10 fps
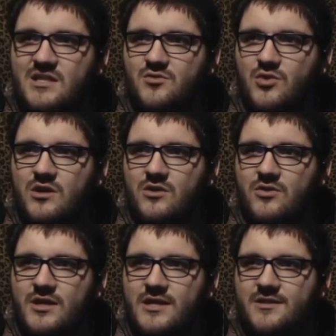didn't want to
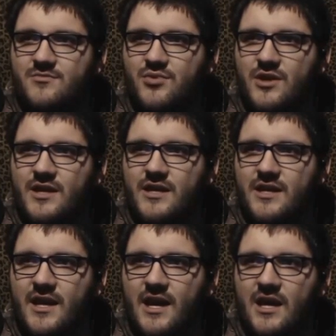go ahead and
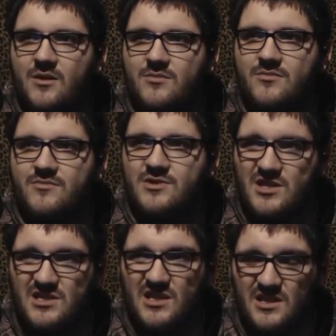play a game
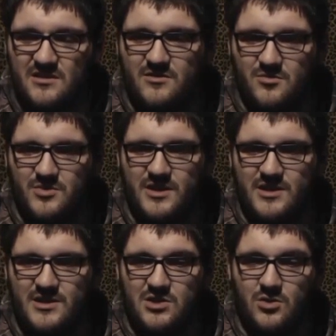just a little
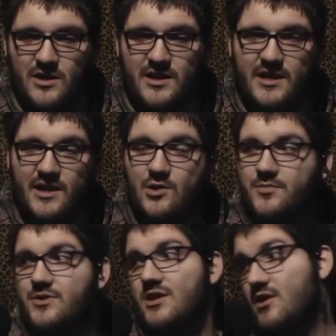bit so I could
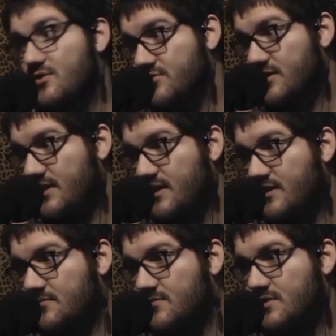help the other
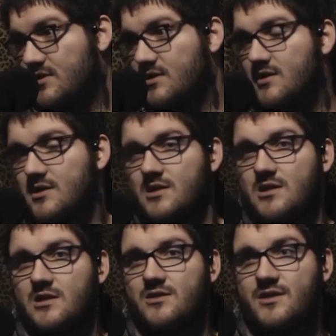game
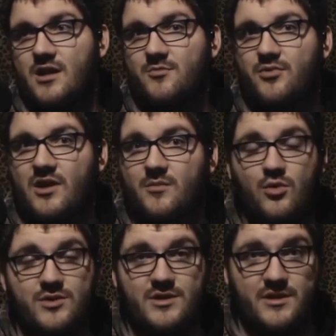that I'll play
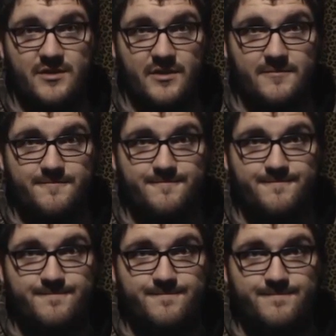more than anything.
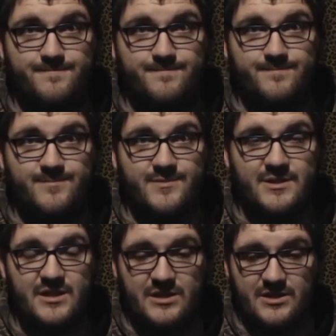
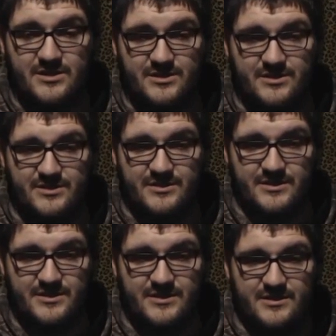So,
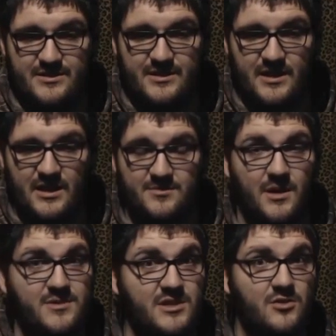yeah,
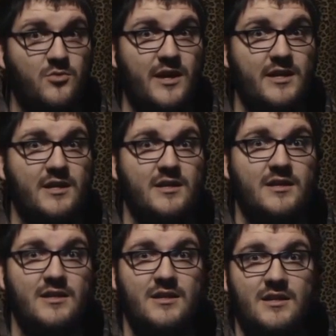I'm still
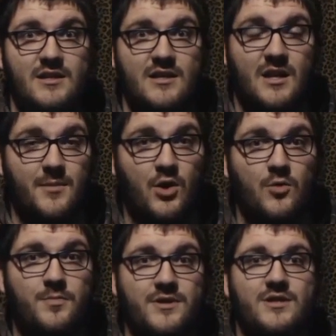waiting, and I'm
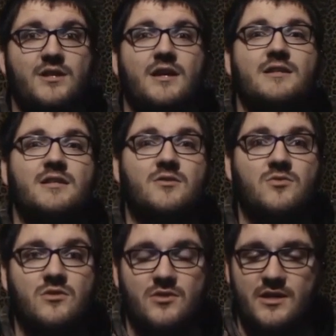hoping that
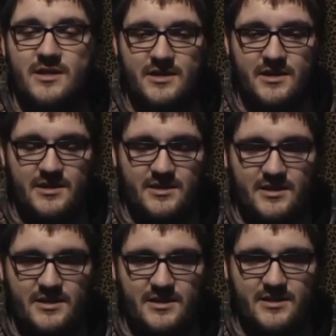Niantic will go ahead
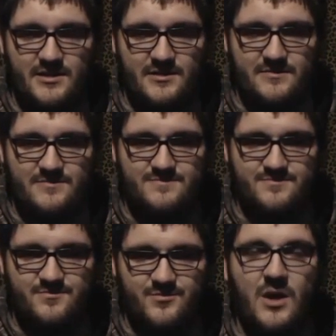and
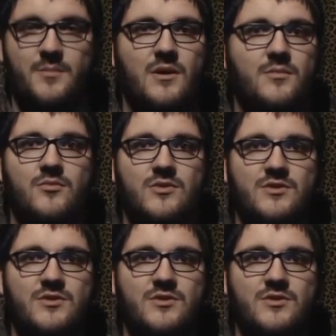pop up